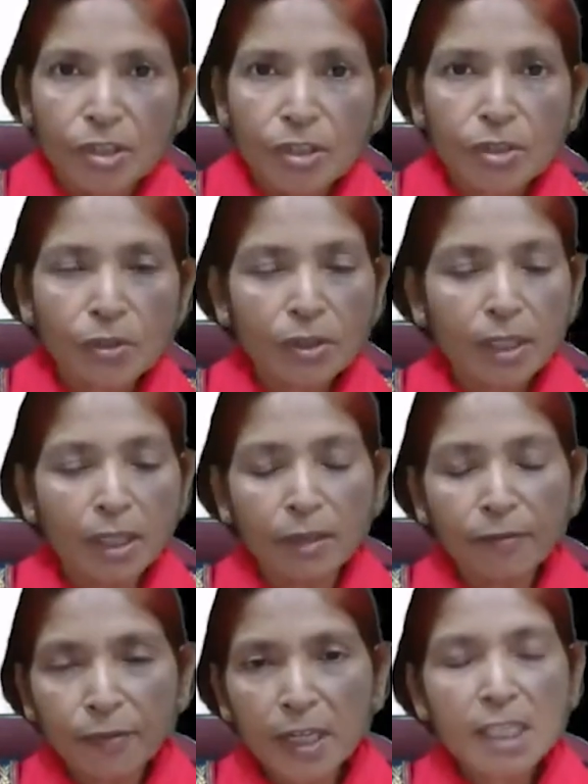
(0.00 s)
So the
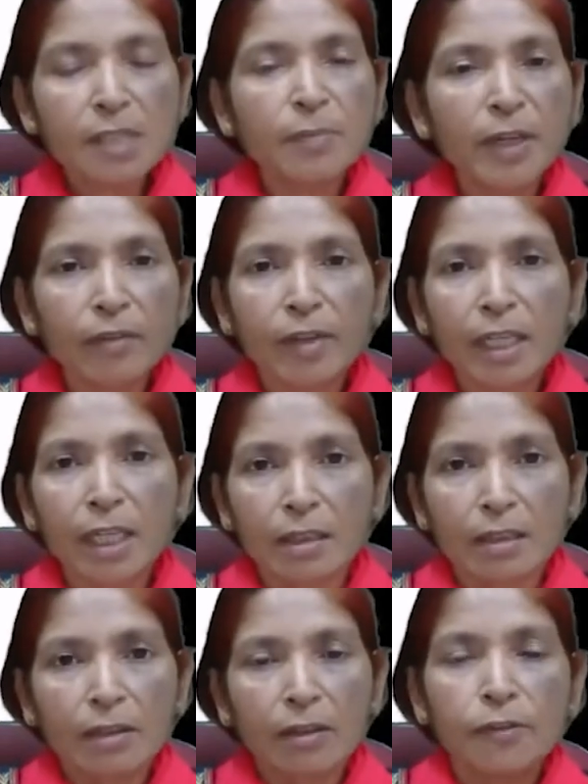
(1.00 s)
difference
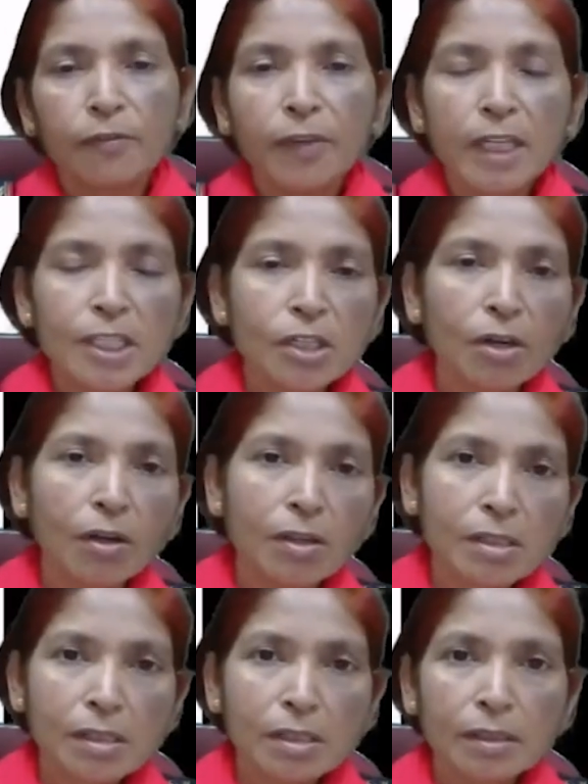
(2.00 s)
between fixed
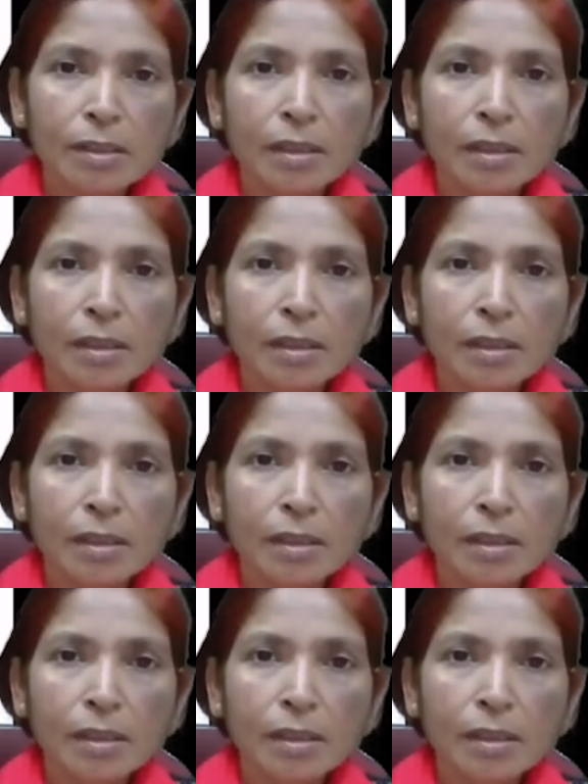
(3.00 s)
cost